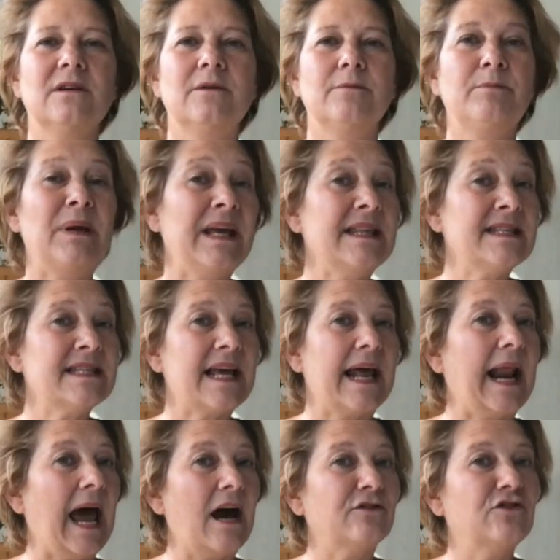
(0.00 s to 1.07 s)
beans and
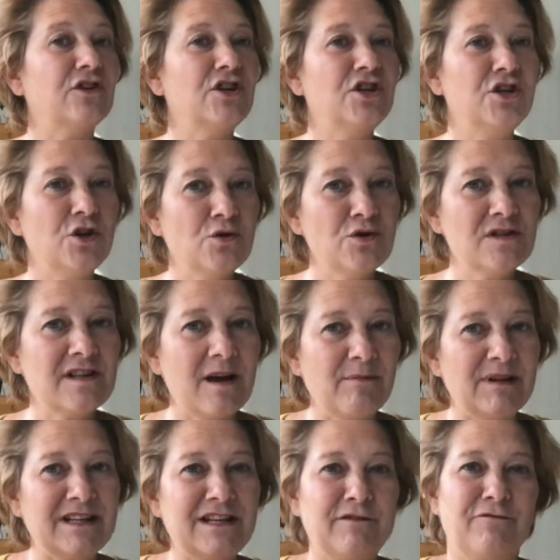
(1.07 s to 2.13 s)
how to use them
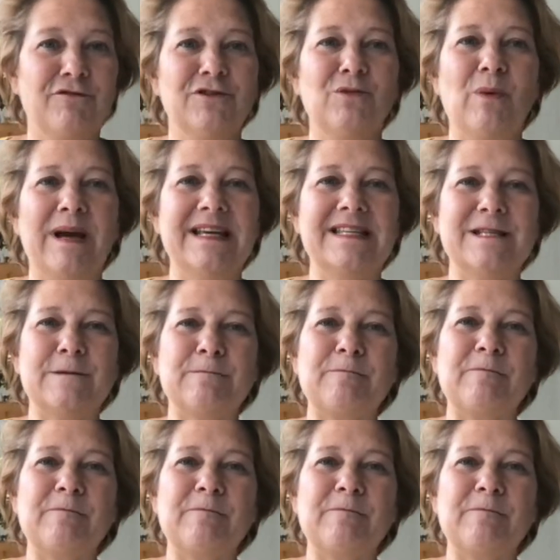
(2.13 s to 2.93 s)
in different ways.